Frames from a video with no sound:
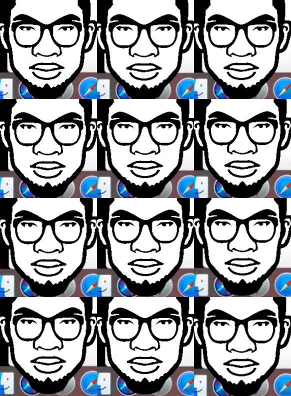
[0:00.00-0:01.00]
An
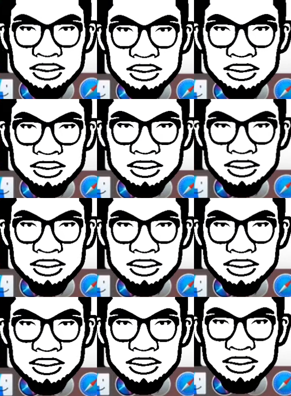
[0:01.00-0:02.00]
ill-fated push into
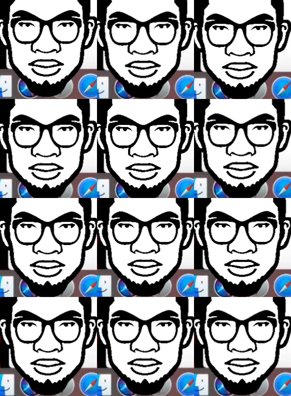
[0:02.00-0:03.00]
property lending has
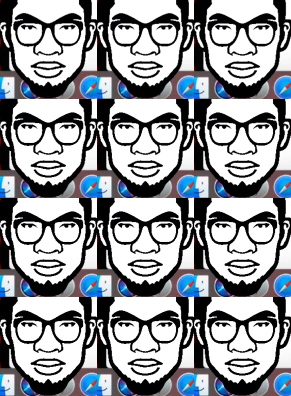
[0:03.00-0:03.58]
instead turned